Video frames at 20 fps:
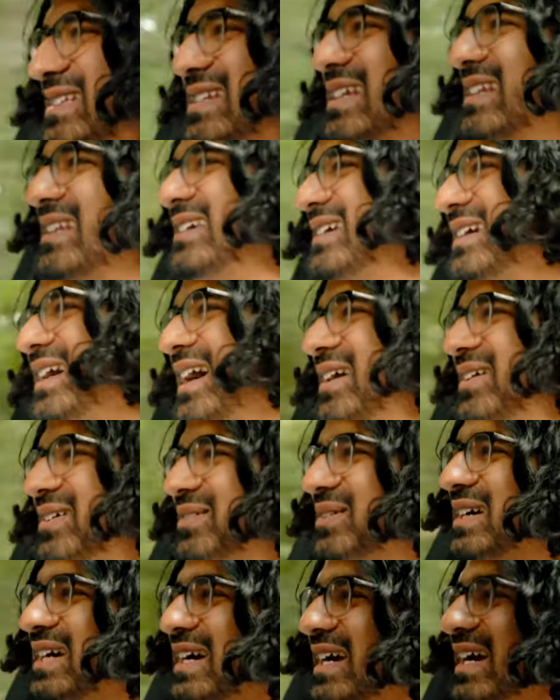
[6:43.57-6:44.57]
don't know
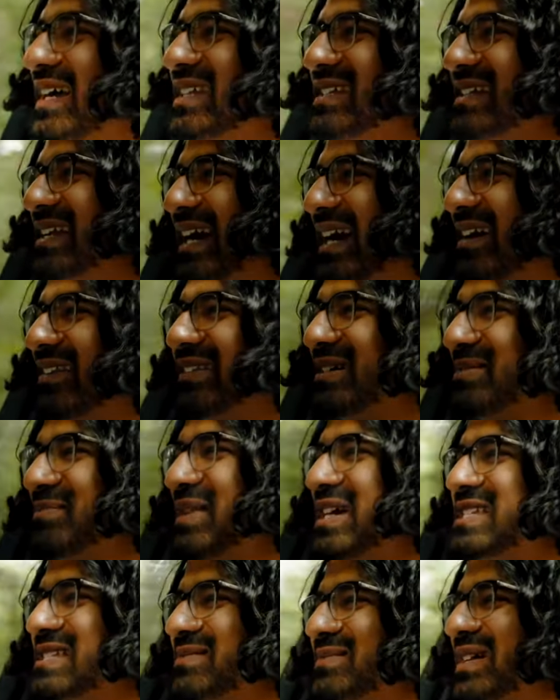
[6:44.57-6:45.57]
how. Don't know how they are
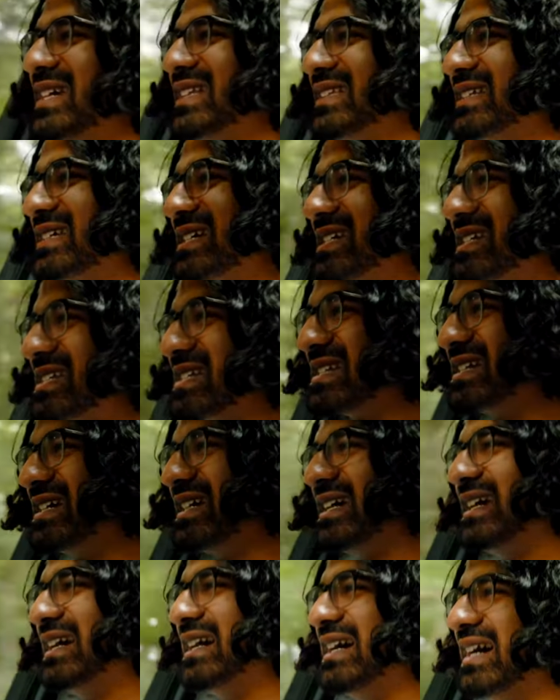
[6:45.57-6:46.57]
made to make this.
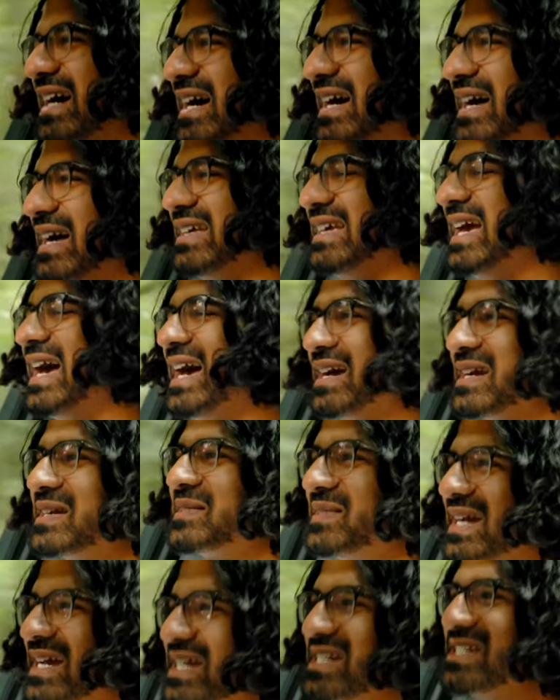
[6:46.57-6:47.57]
Uh, yeah,
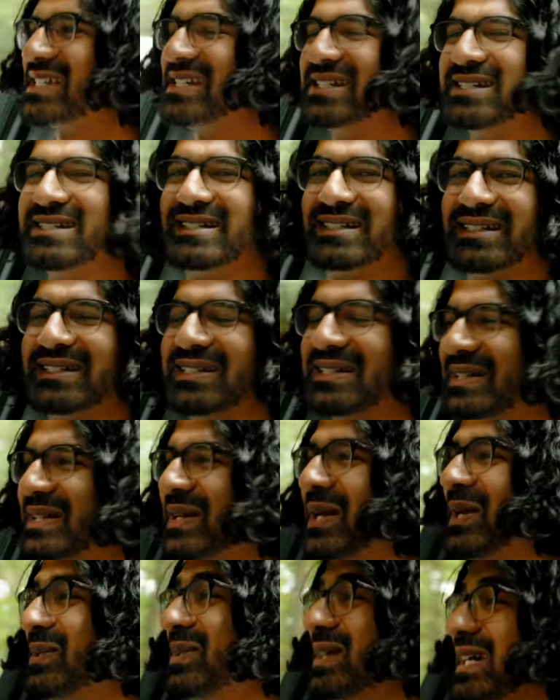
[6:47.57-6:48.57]
great engine
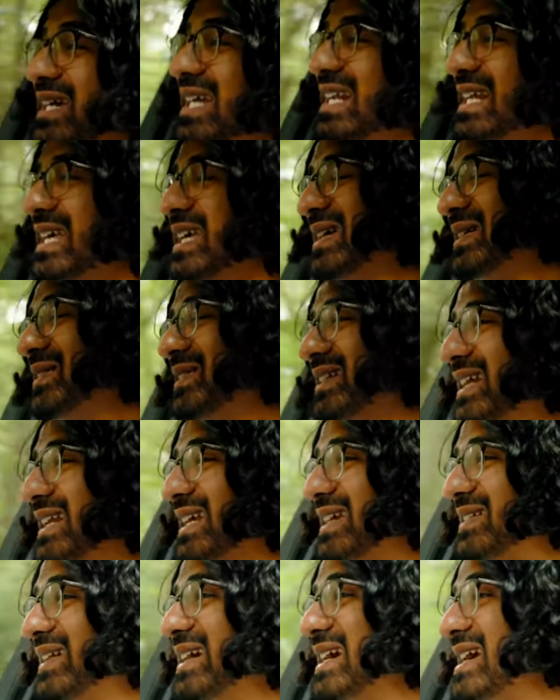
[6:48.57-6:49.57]

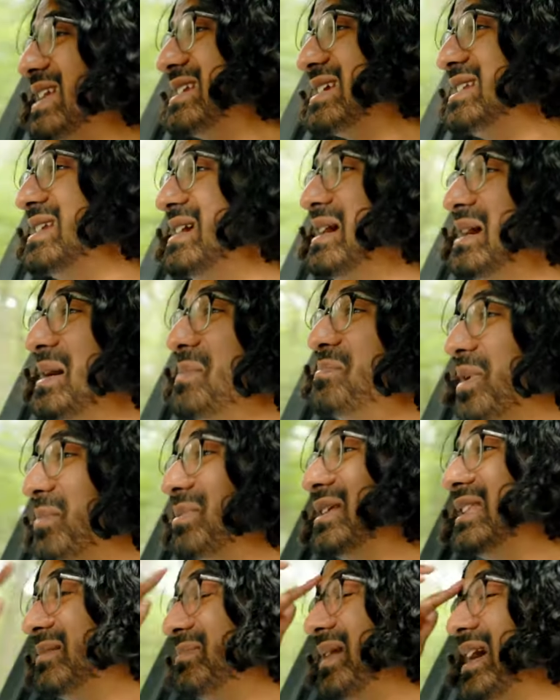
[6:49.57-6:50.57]
really great engine.
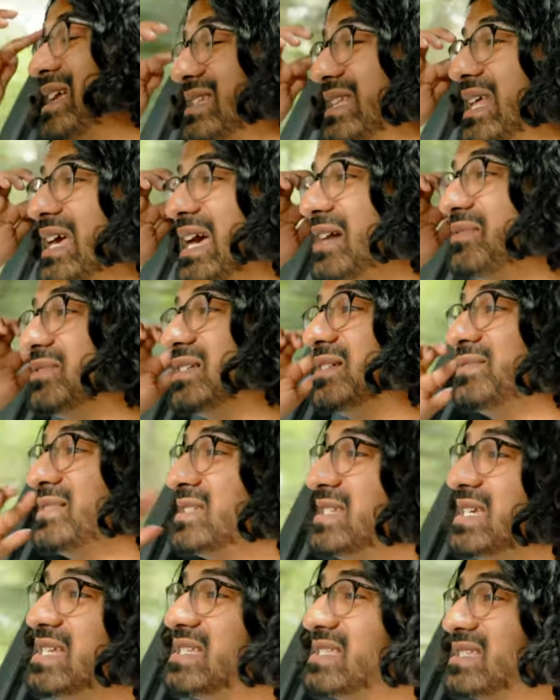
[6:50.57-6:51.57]
Probably the best they ever, ever
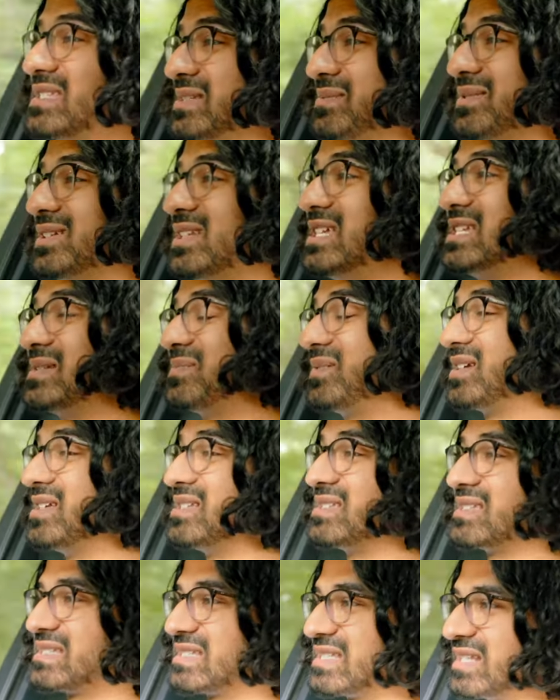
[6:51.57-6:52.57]
did, to be honest,
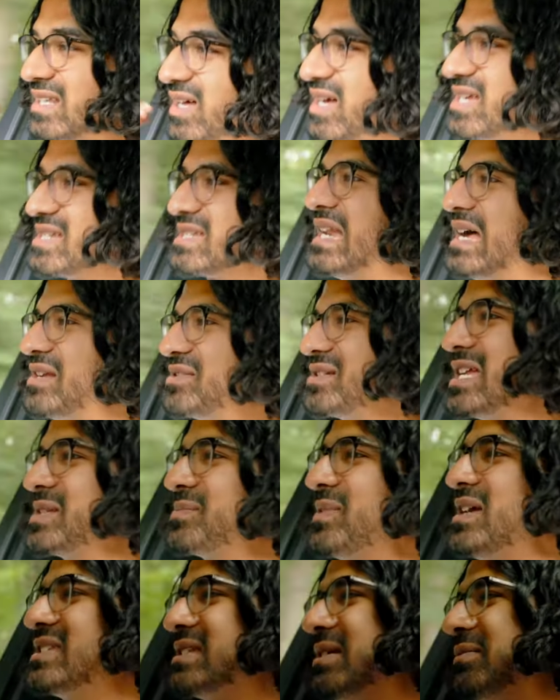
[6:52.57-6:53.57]
because it's the last Natural
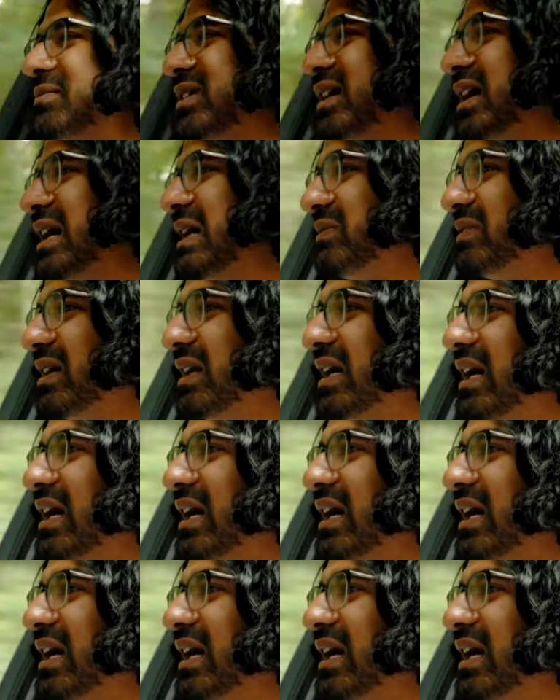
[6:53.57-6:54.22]
aspirated M5.